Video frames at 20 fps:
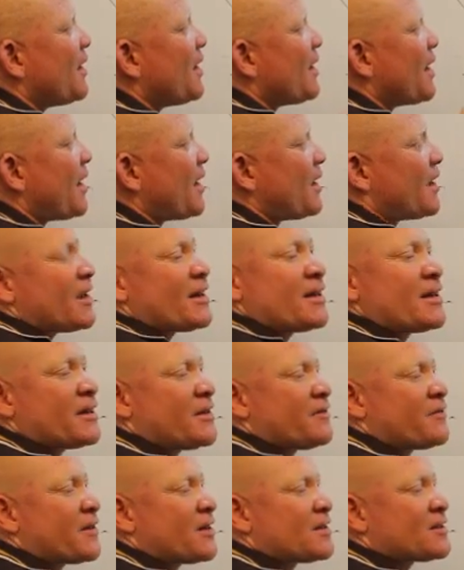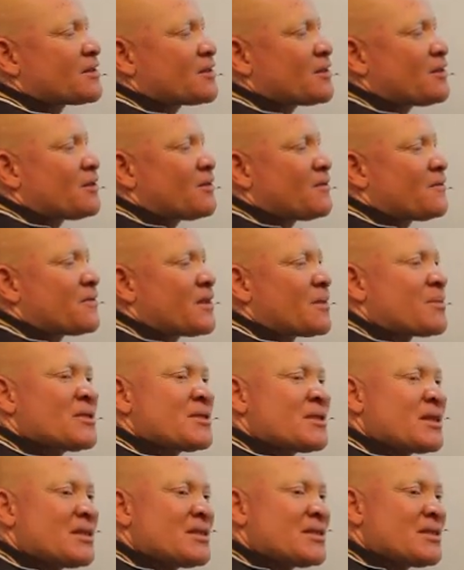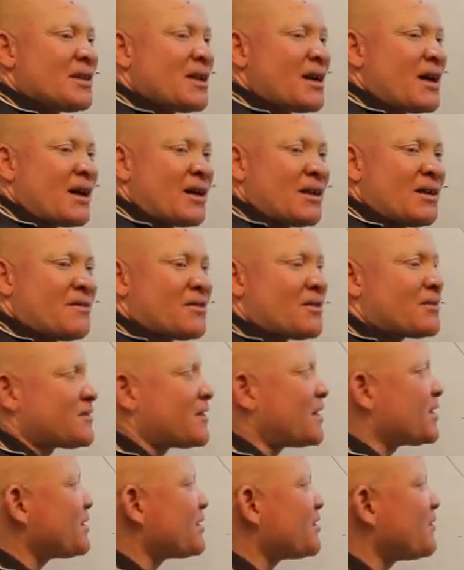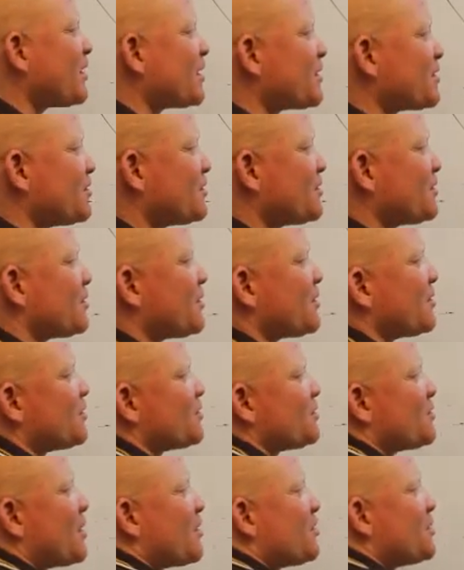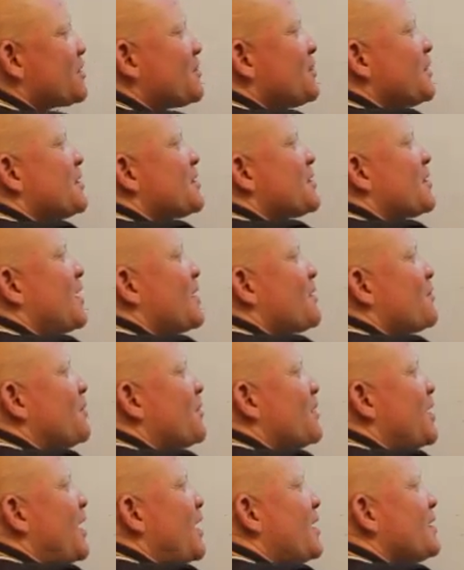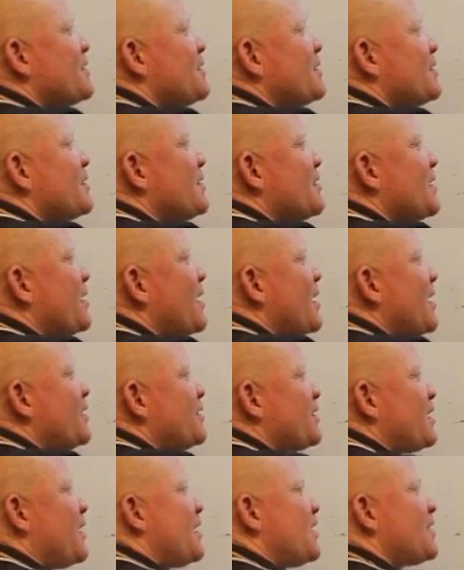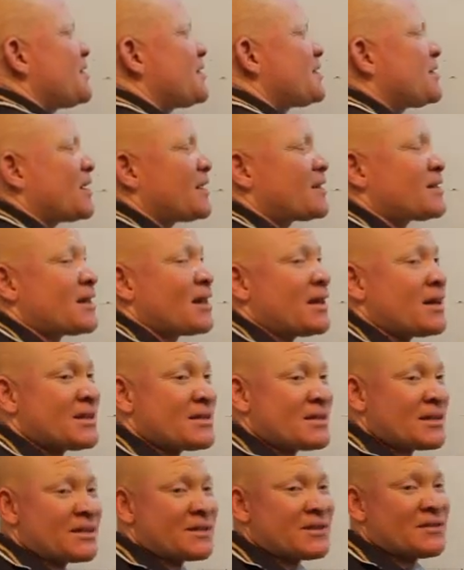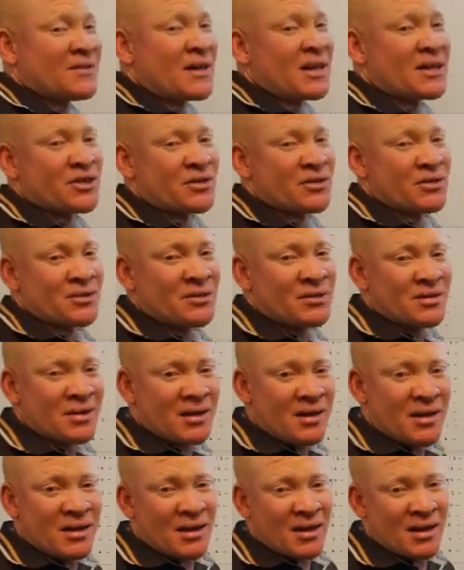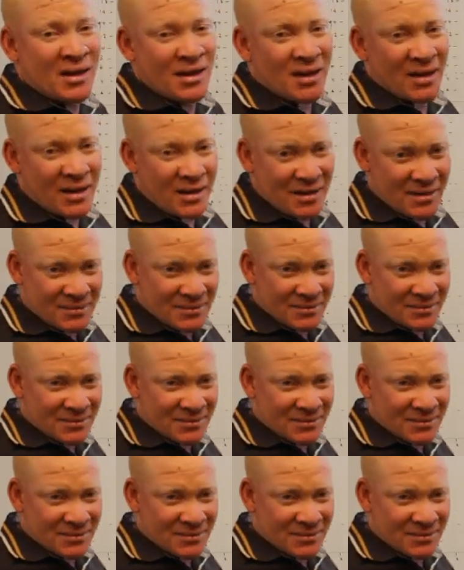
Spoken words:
higher indifference curve represents a higher level of satisfaction to the consumer, which means that what IC3 has the highest satisfaction here,